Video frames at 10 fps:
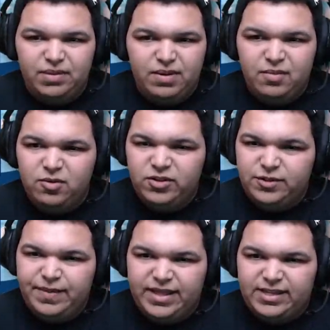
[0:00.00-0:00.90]
Maybe we'll
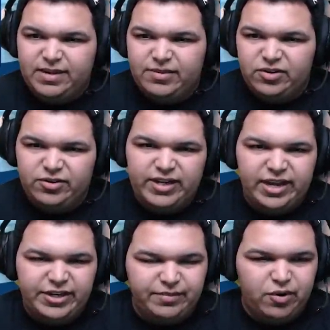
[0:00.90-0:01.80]
just spend this episode
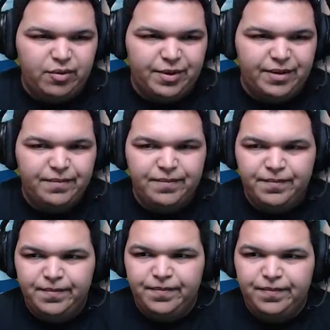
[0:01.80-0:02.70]
catching Pokemon.
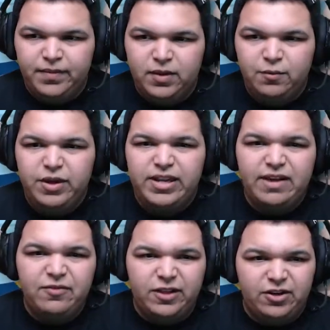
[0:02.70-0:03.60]
We could
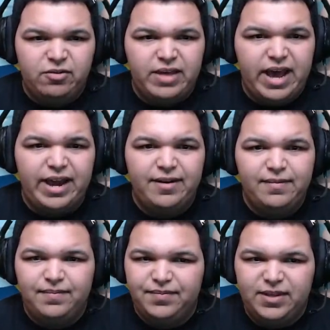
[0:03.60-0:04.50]
definitely do that,
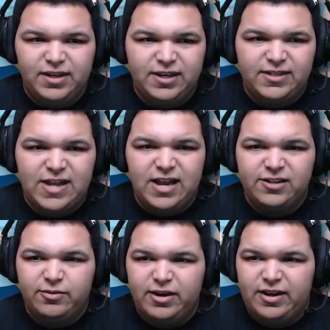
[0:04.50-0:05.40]
because I
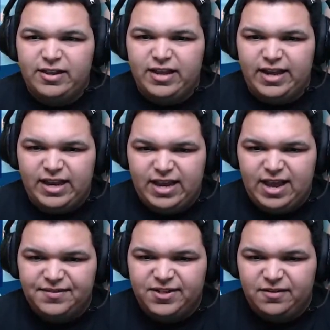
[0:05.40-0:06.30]
just want to, like,
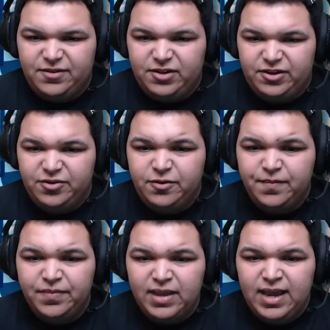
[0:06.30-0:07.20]
have stuff to do.
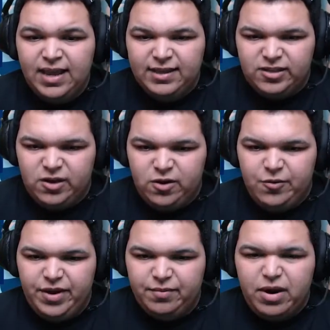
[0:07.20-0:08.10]

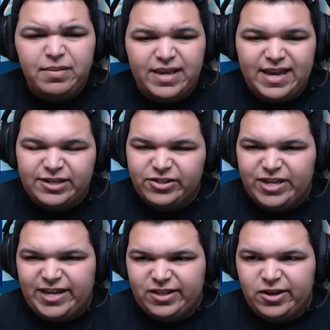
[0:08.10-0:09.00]
So, we could probably catch,
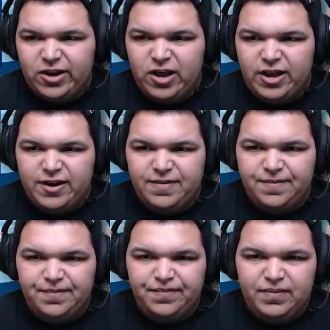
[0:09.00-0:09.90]
like, the
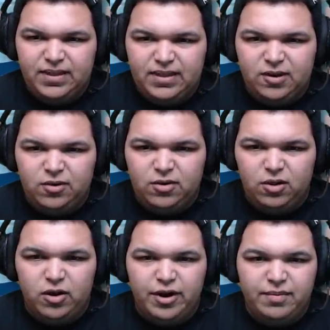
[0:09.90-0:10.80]

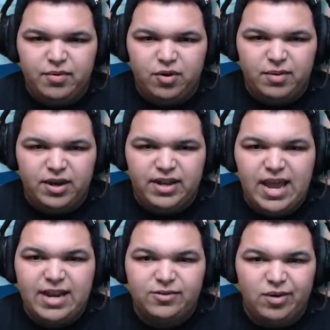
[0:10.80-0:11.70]
Galarian Pokemon.
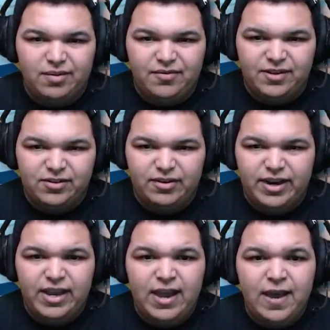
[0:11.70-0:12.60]
That is Wobbuffet's cry.